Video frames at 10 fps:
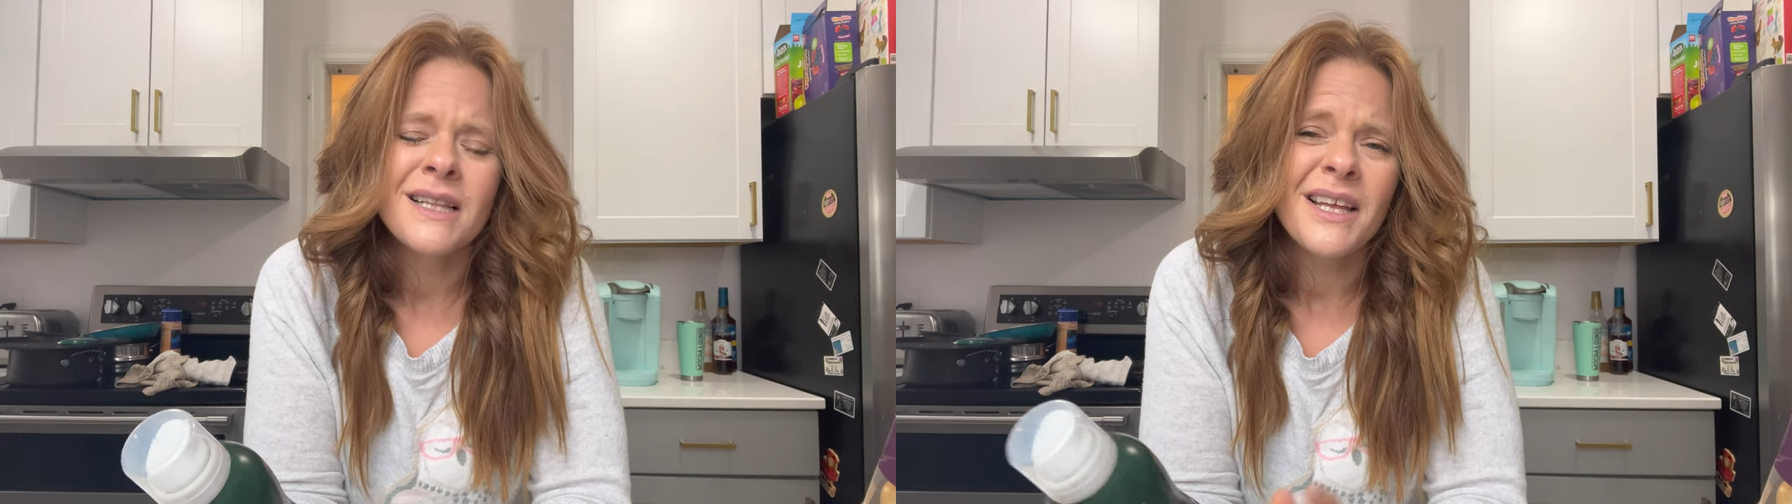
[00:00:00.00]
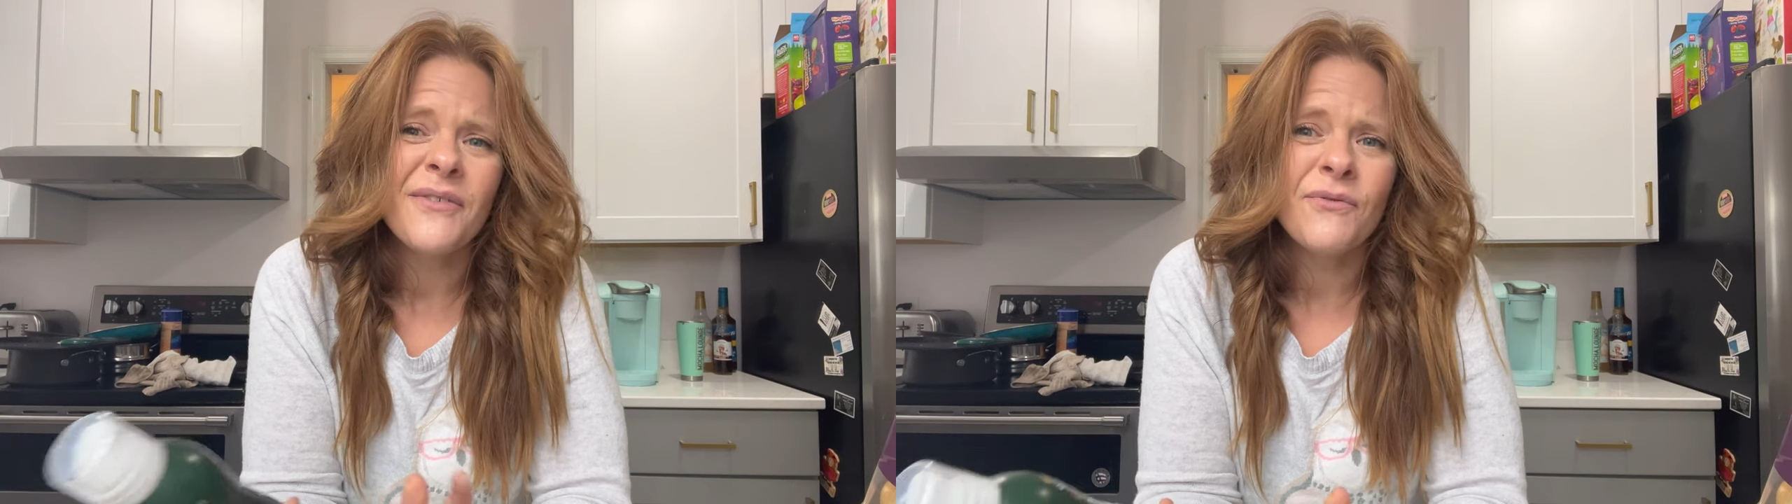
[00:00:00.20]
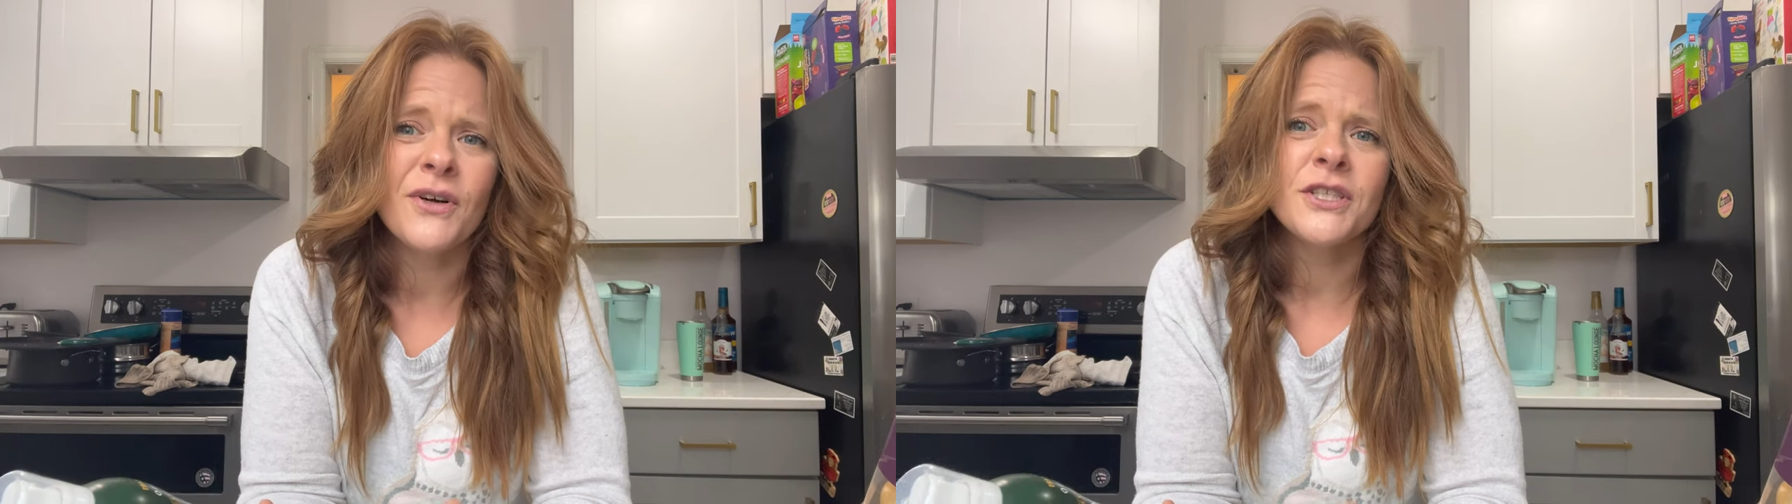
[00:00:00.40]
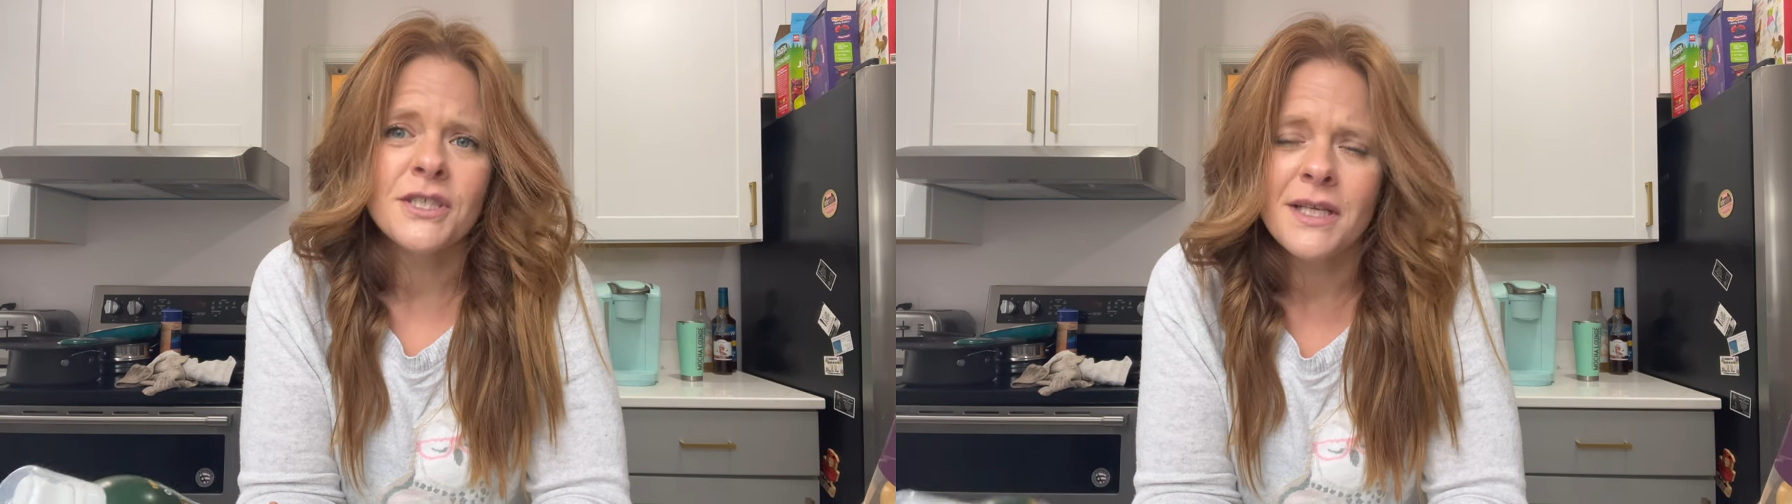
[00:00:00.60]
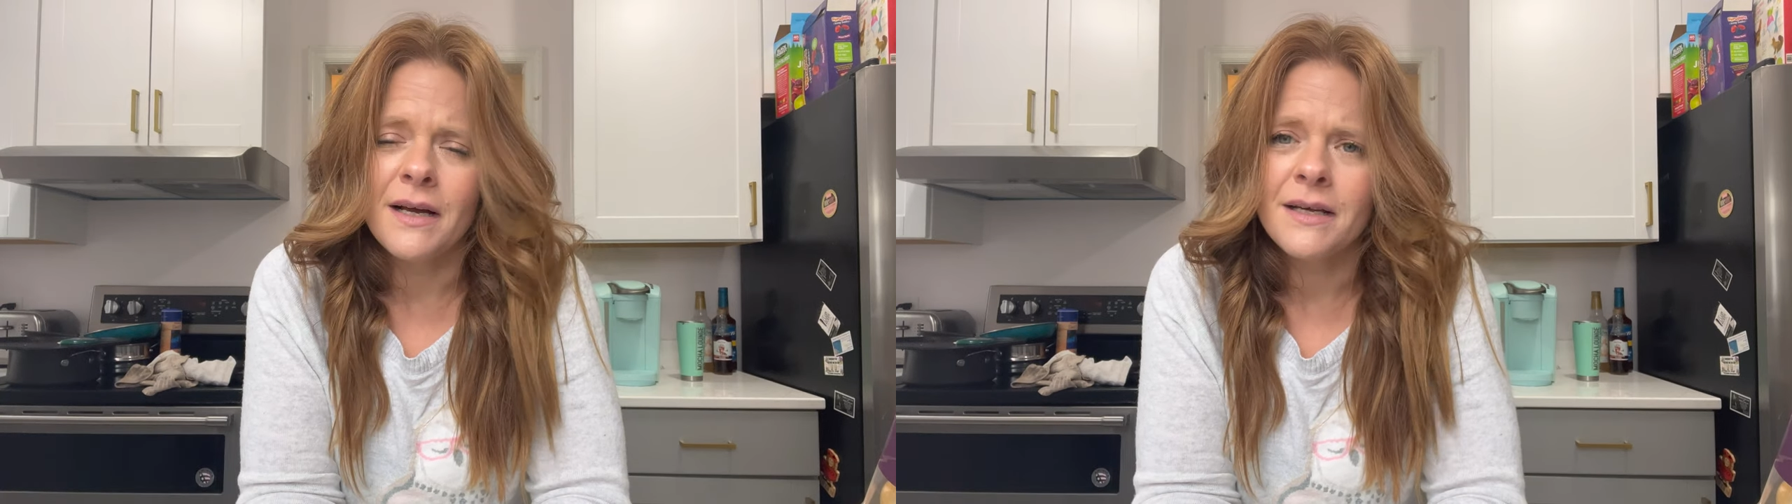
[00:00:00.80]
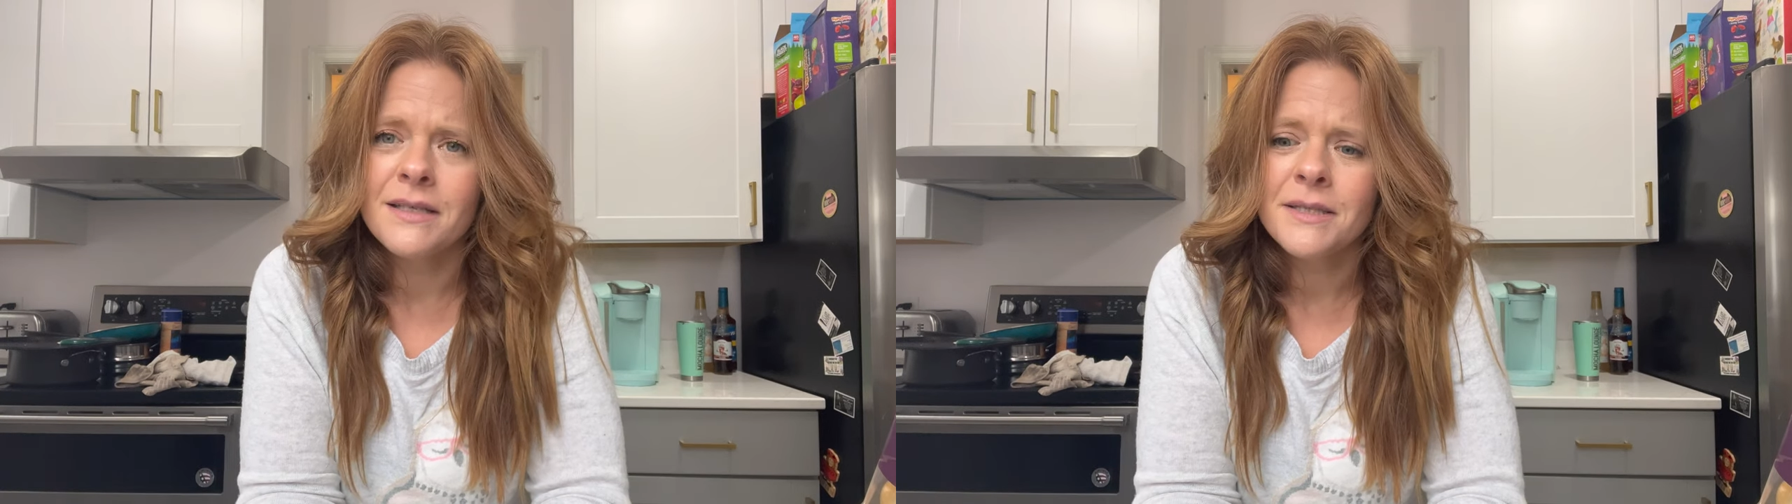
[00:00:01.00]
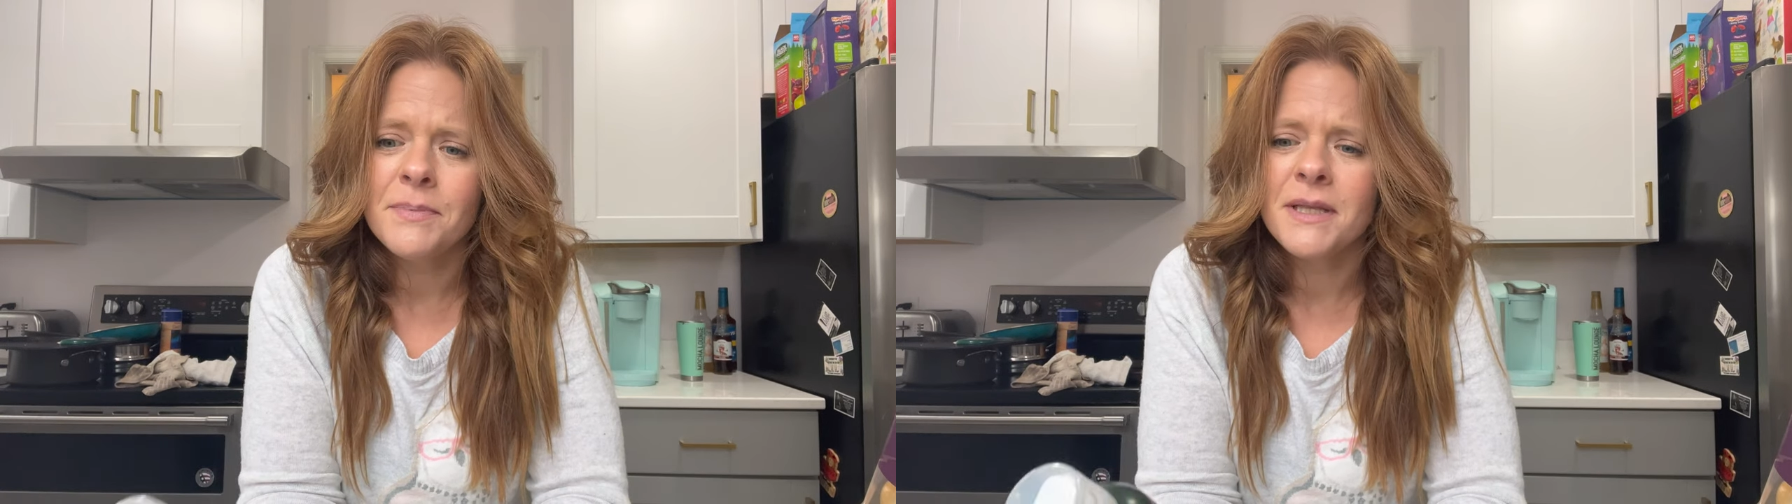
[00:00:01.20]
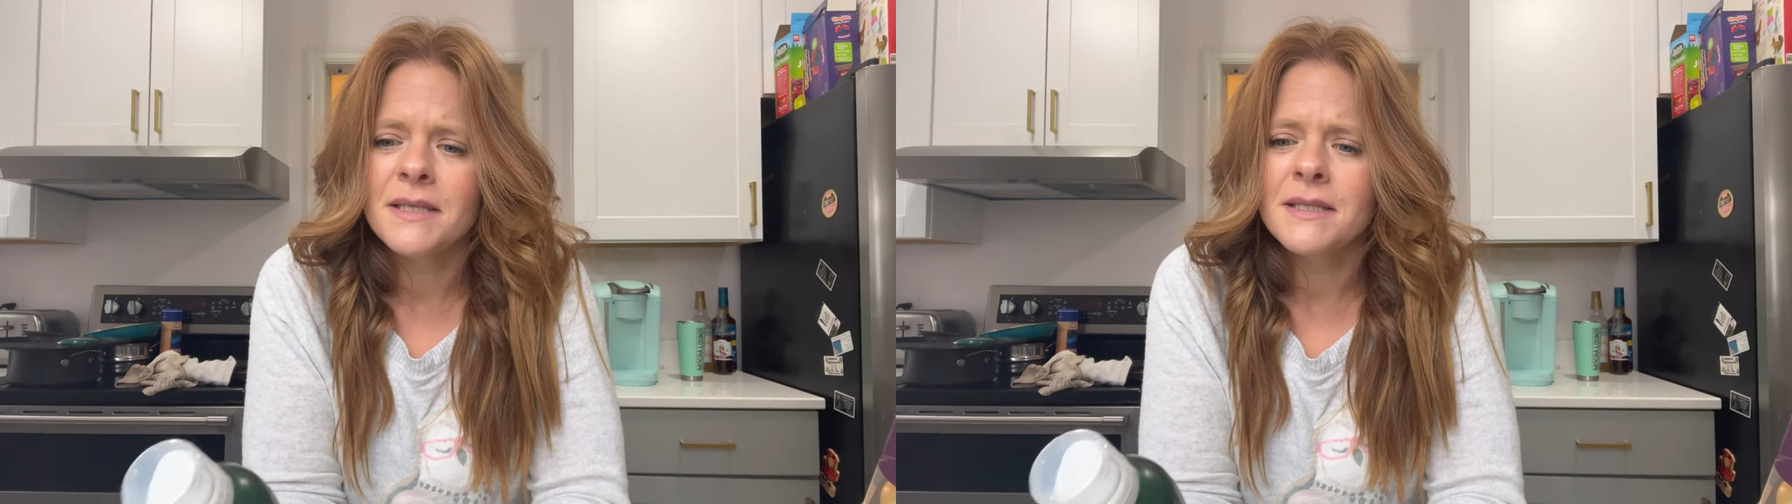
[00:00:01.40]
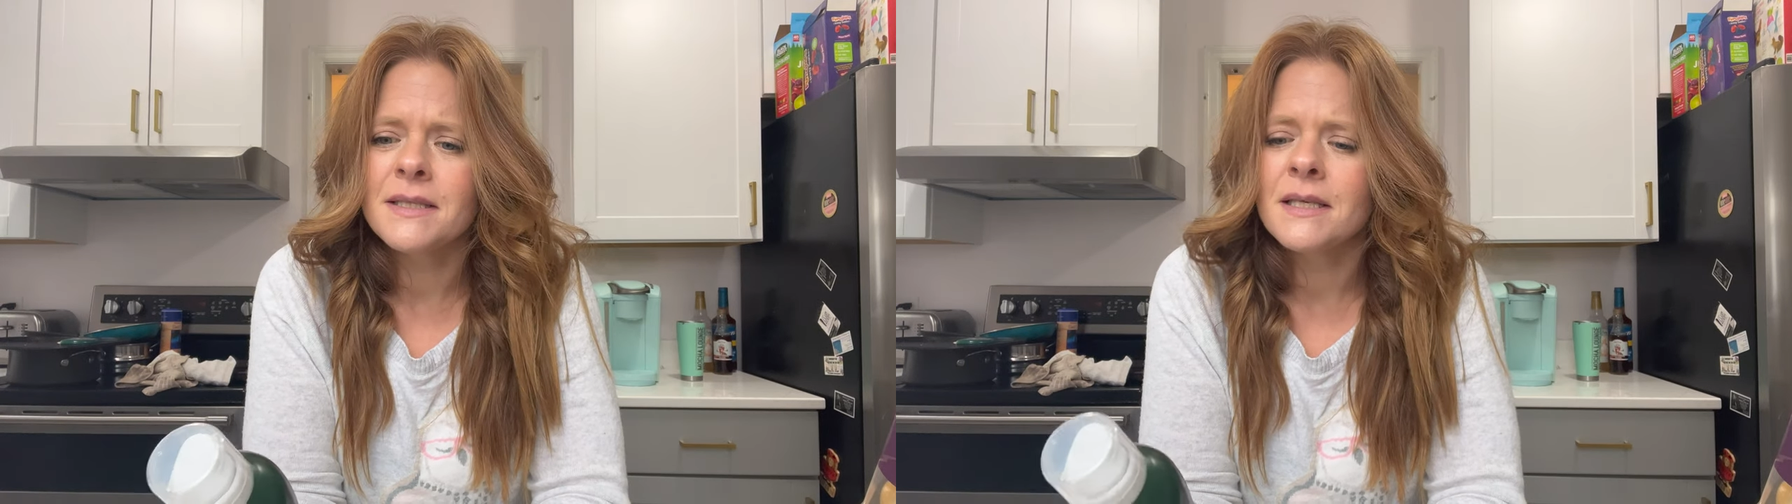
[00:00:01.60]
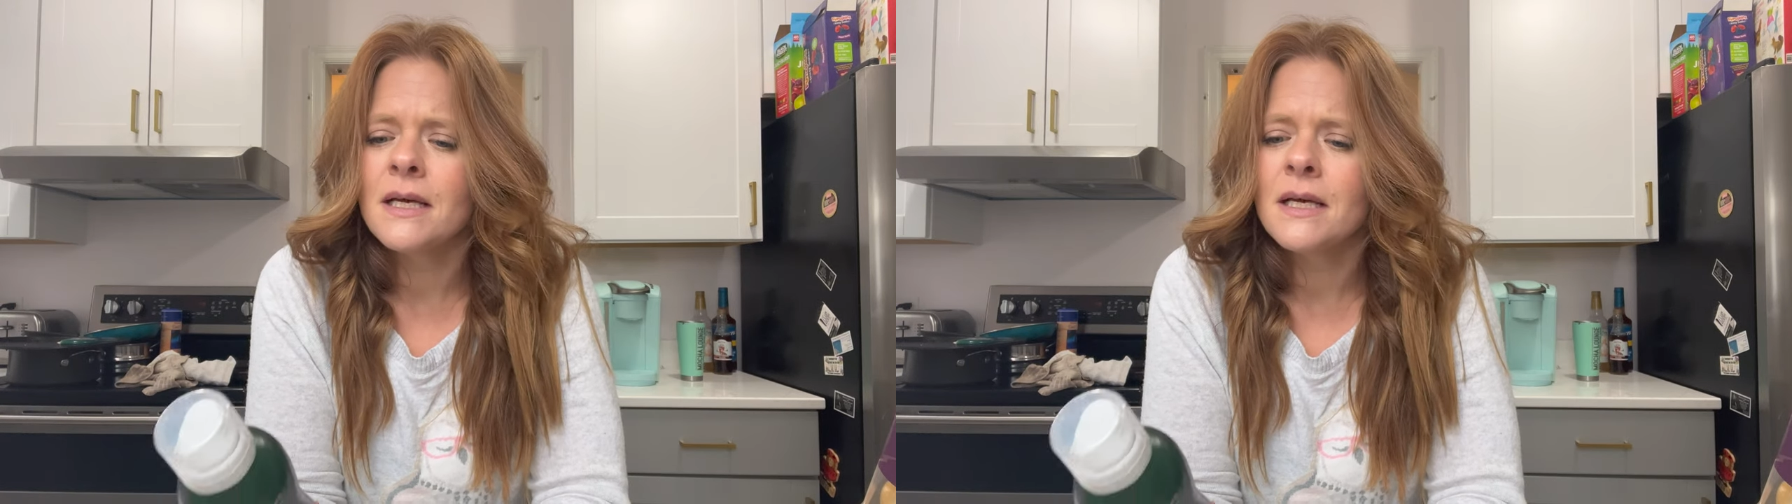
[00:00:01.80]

like fringe science, but this